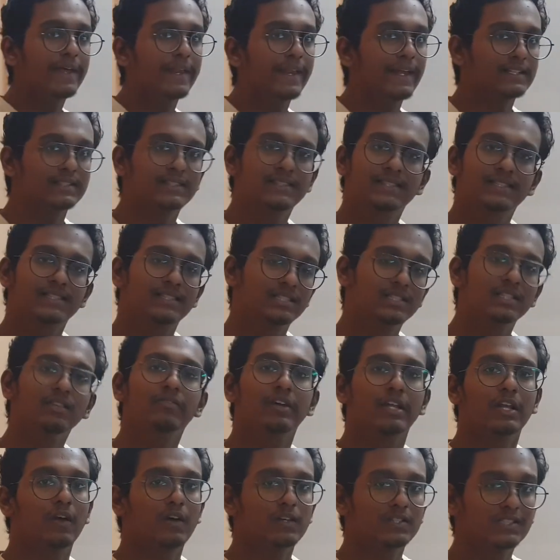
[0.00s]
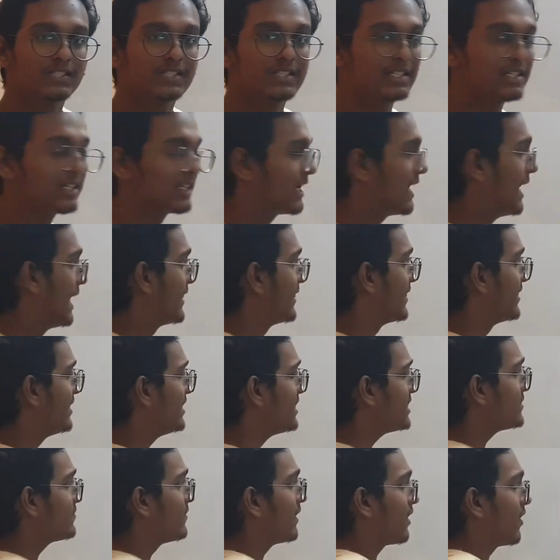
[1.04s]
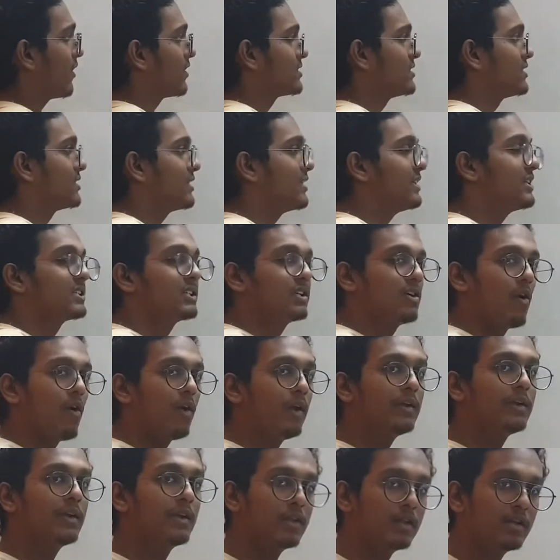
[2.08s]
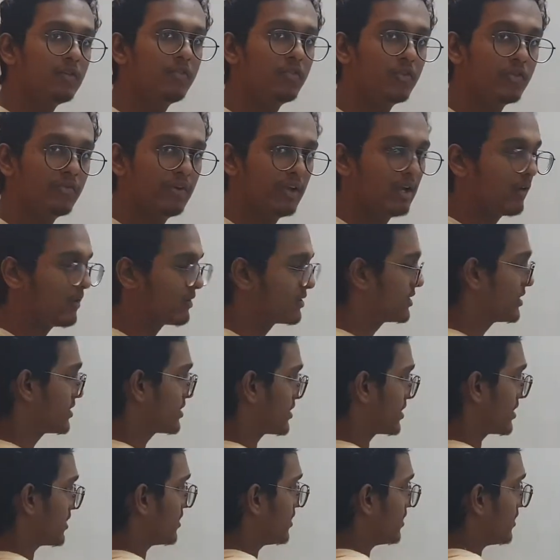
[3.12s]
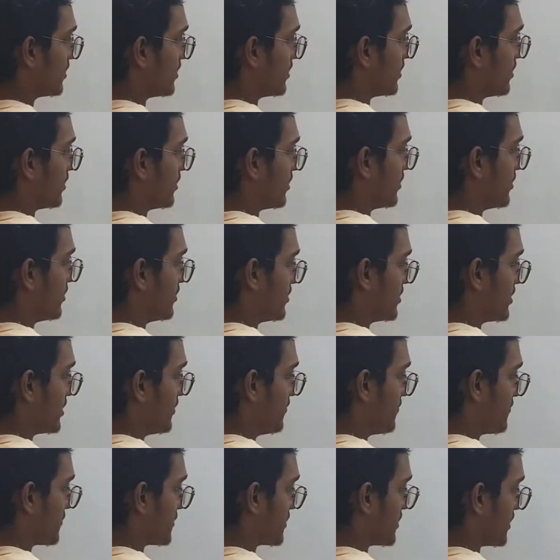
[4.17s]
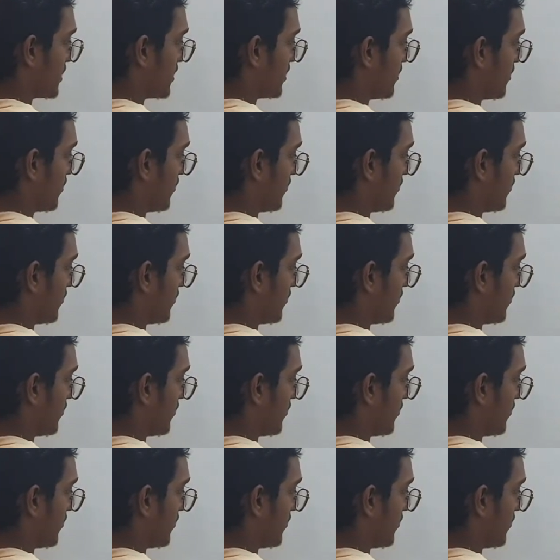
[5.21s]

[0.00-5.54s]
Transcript: there exists a velocity, and this velocity is called drift velocity. Drift